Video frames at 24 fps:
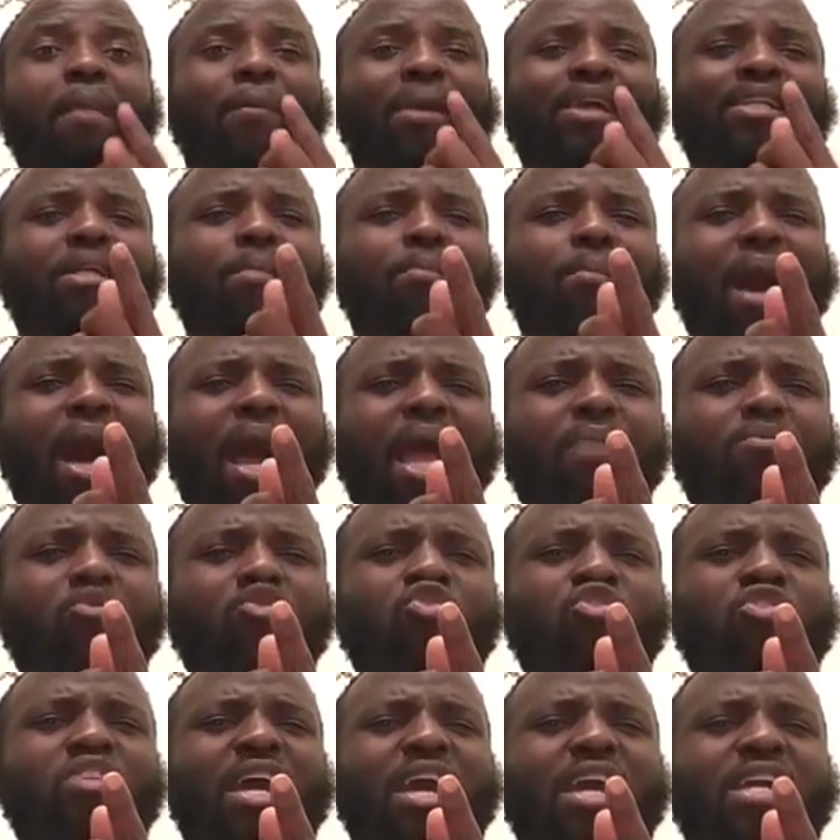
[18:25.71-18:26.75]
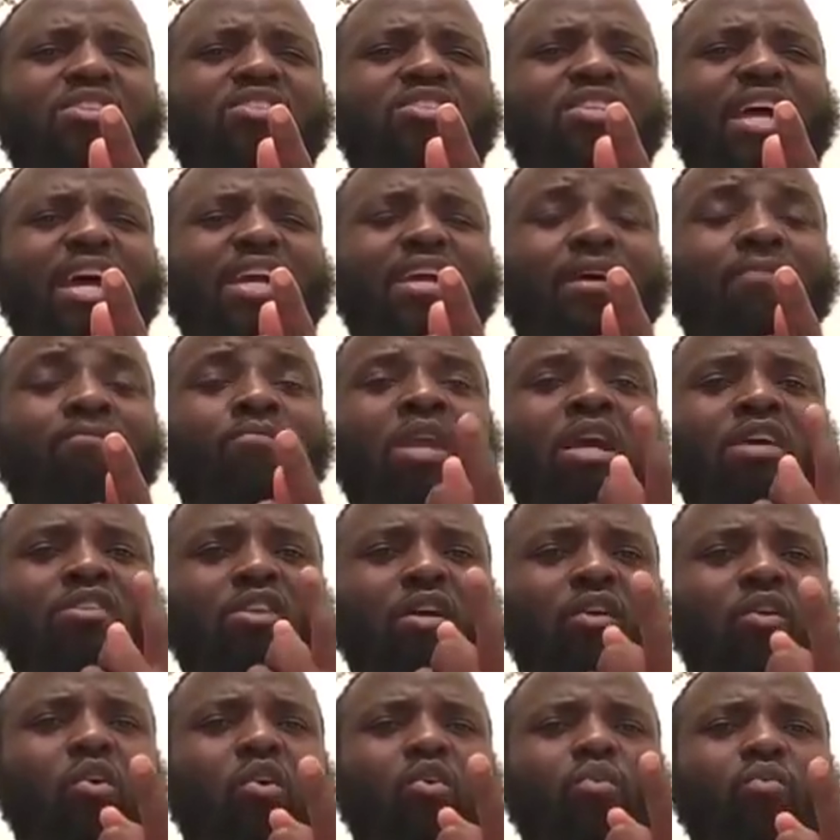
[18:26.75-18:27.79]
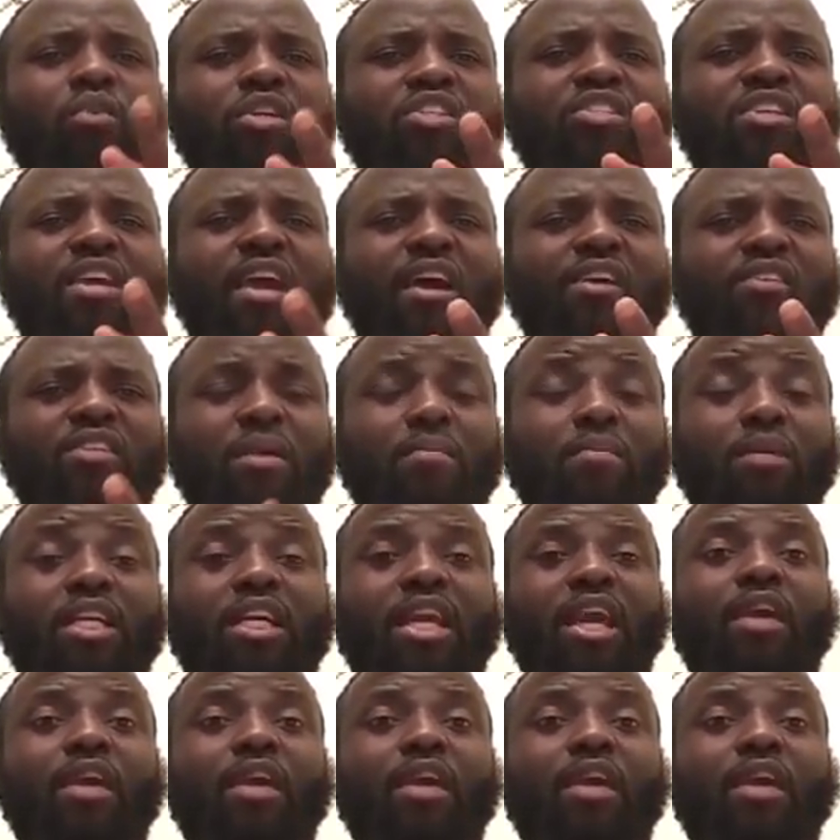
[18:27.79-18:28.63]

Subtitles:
But the Bible says that the Lord will tell them,